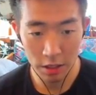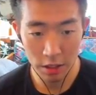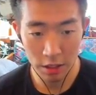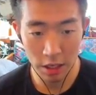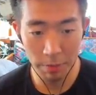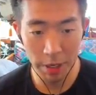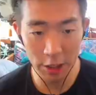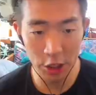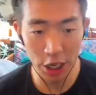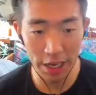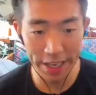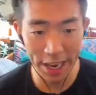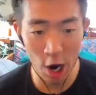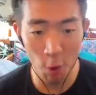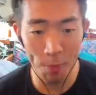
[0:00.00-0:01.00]
Come on, Sean.
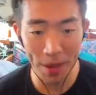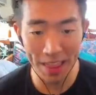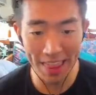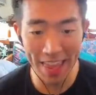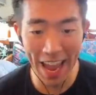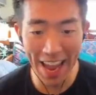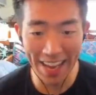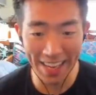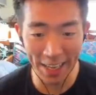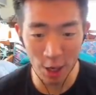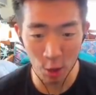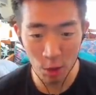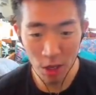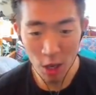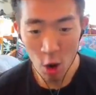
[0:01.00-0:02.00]
Get open. Thank
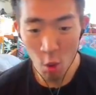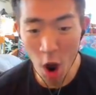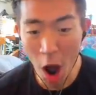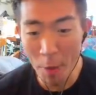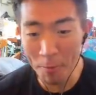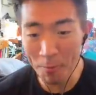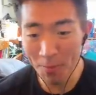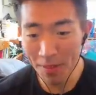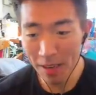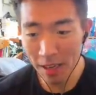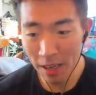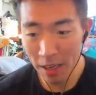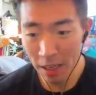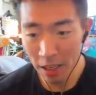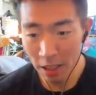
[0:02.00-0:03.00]
you. Whoop.
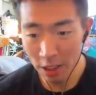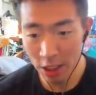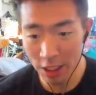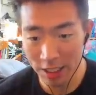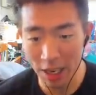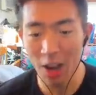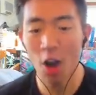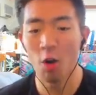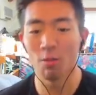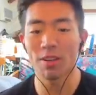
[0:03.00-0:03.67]
Just, oh,